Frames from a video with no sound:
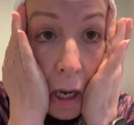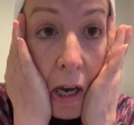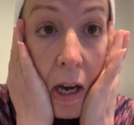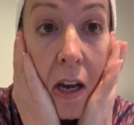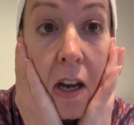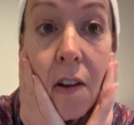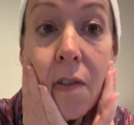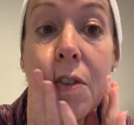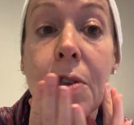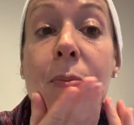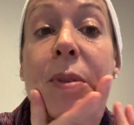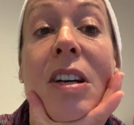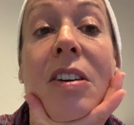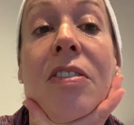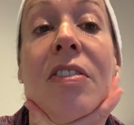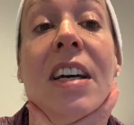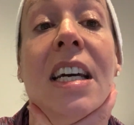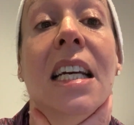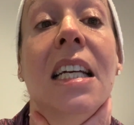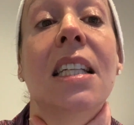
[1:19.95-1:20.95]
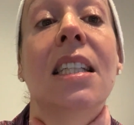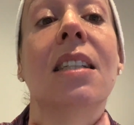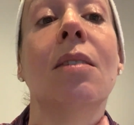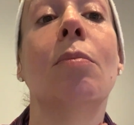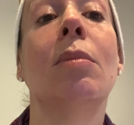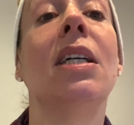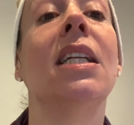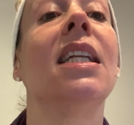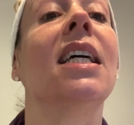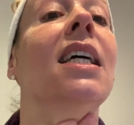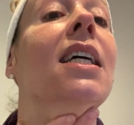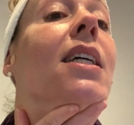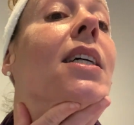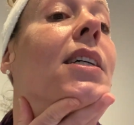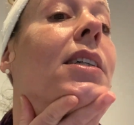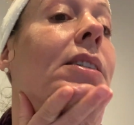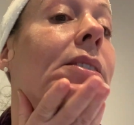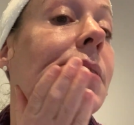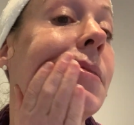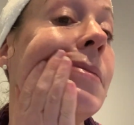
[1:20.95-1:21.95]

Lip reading: over my face and my neck.